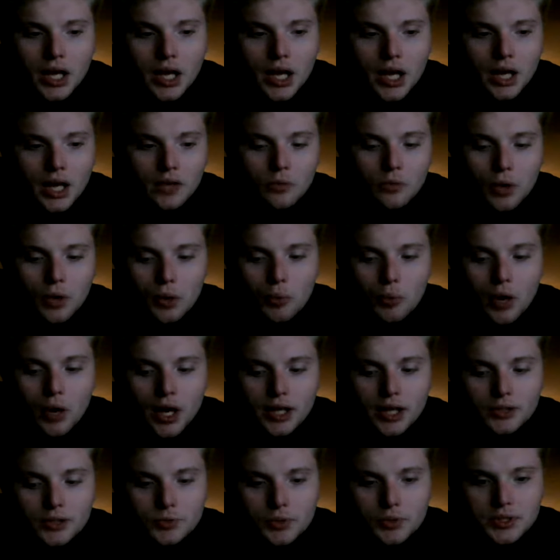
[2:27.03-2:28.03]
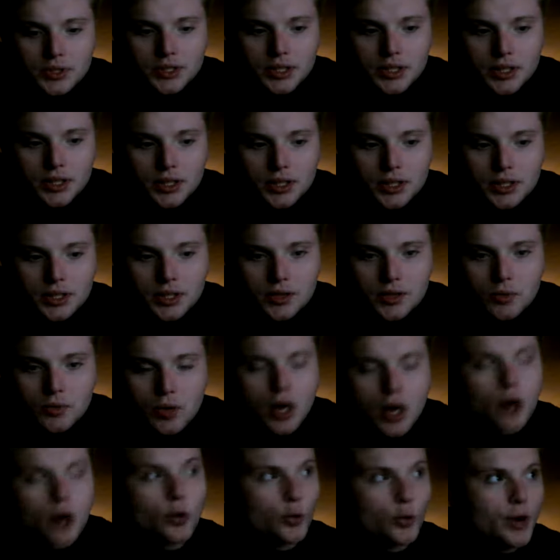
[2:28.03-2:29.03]
And what was
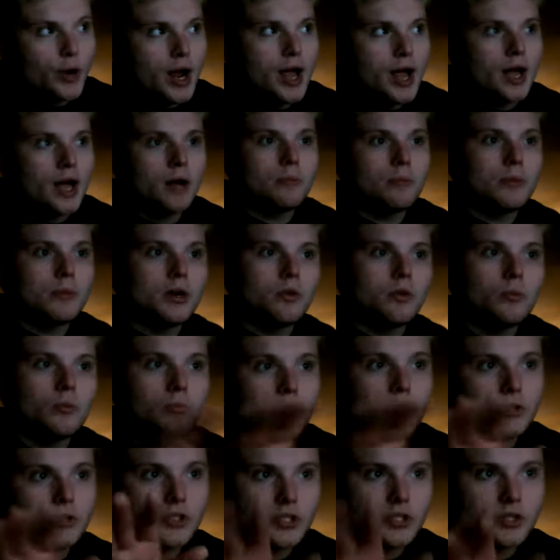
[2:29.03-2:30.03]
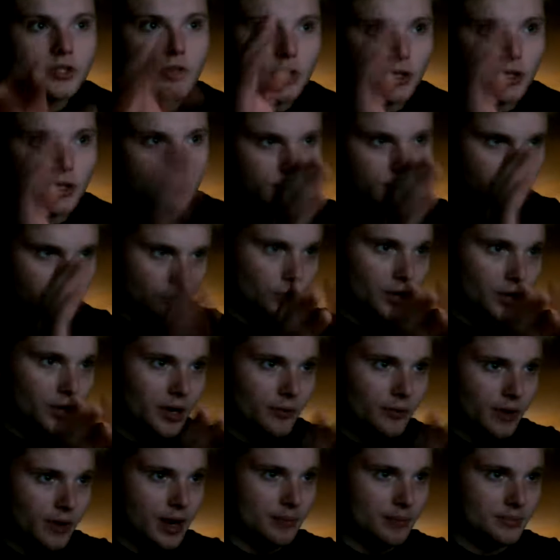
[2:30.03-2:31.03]
a RAM. There's 3
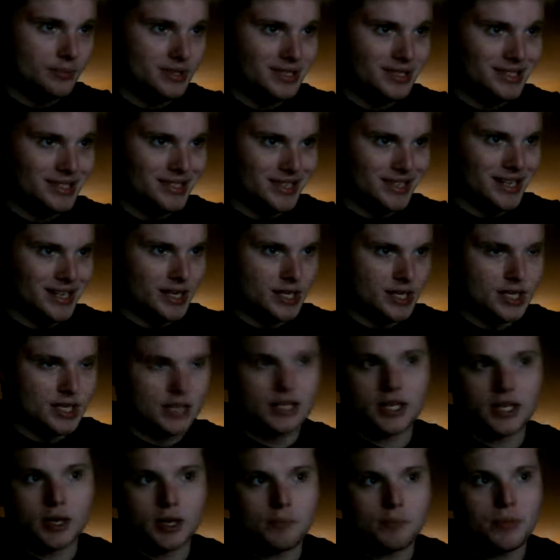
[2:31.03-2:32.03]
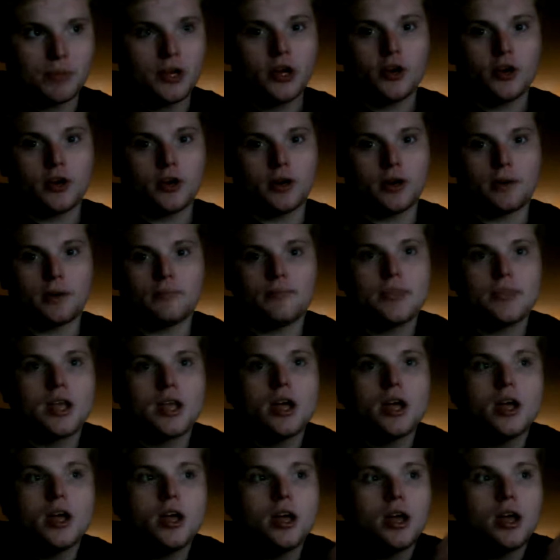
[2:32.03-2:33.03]
RAM sticks in the computer.
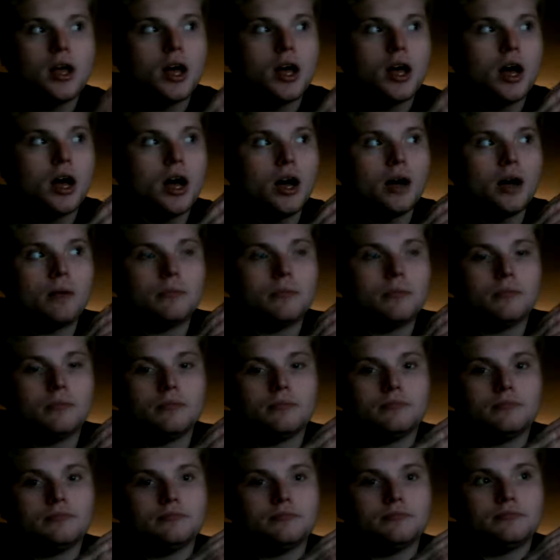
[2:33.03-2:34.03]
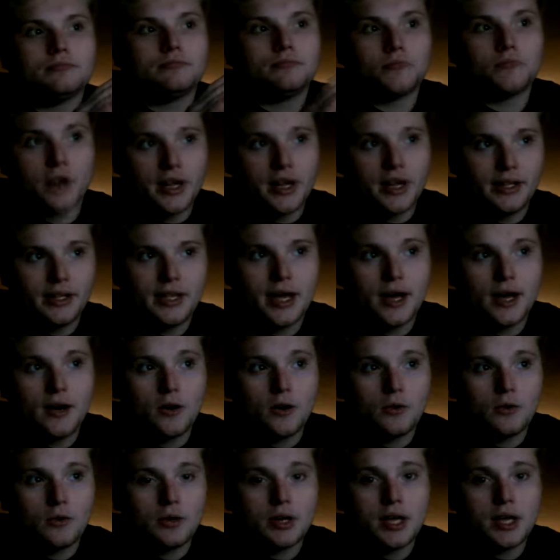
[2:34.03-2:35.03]
Right
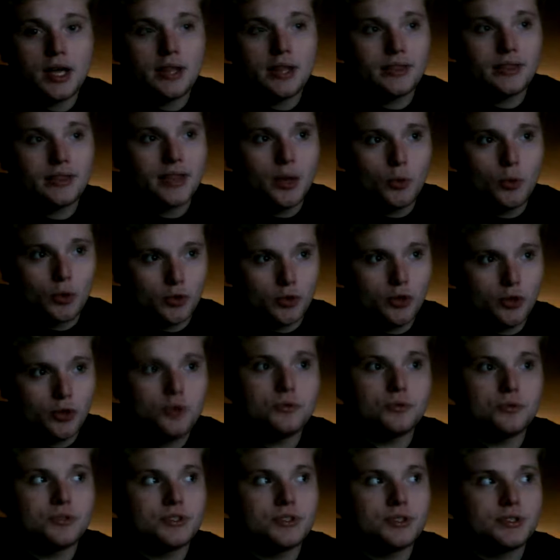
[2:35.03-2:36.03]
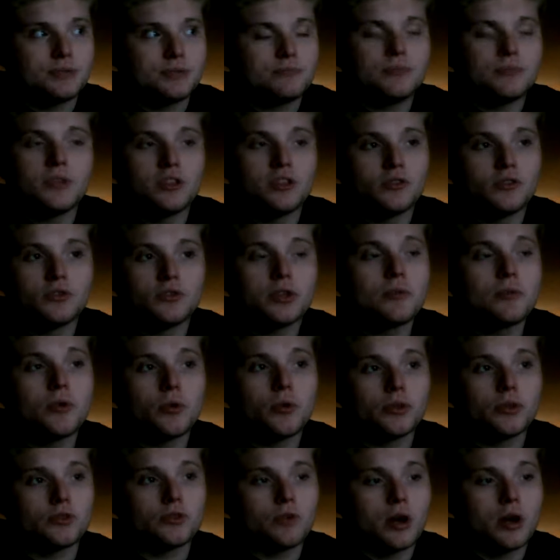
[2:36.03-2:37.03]
now, they were loose. Something
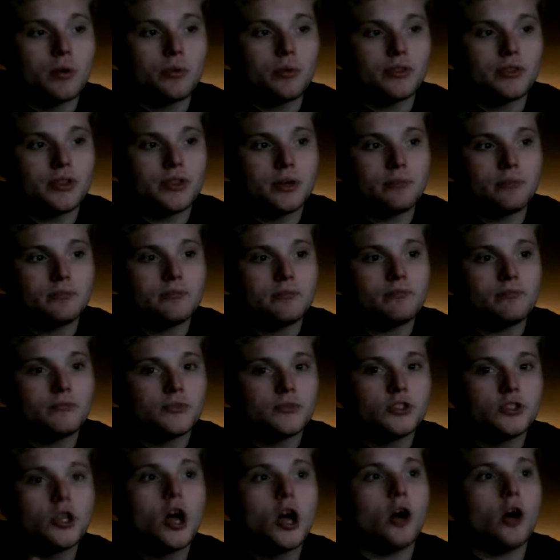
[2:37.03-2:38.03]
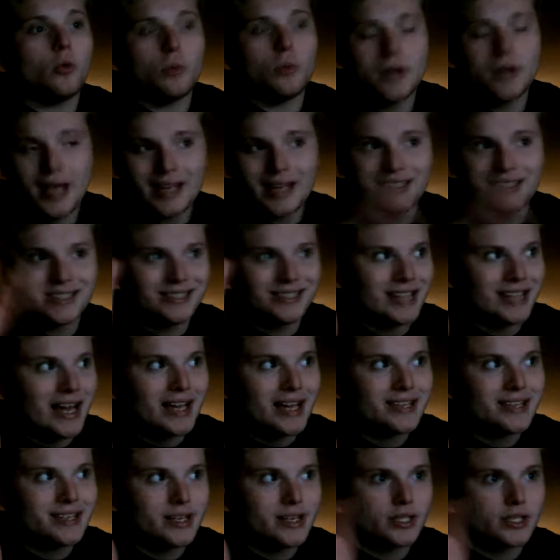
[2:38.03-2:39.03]
was wrong with them. So we had to
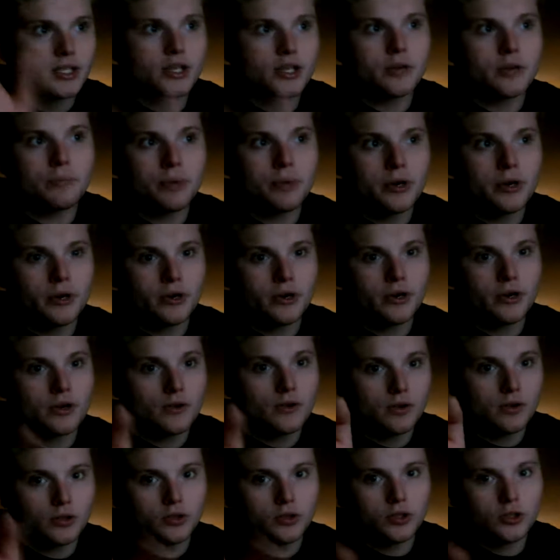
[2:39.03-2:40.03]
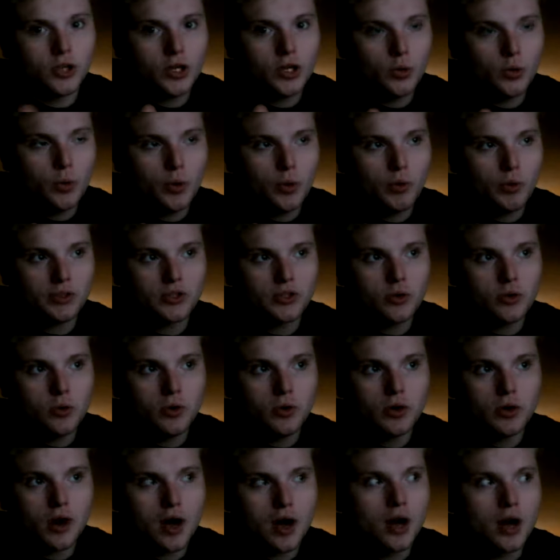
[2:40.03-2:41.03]
dissect the computer, look what was
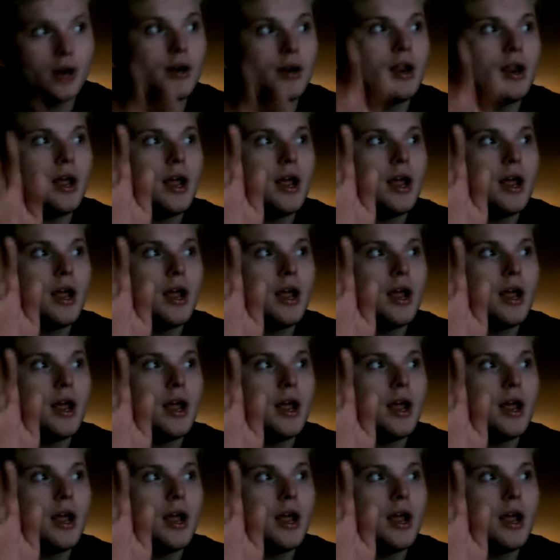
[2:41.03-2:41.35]
going on.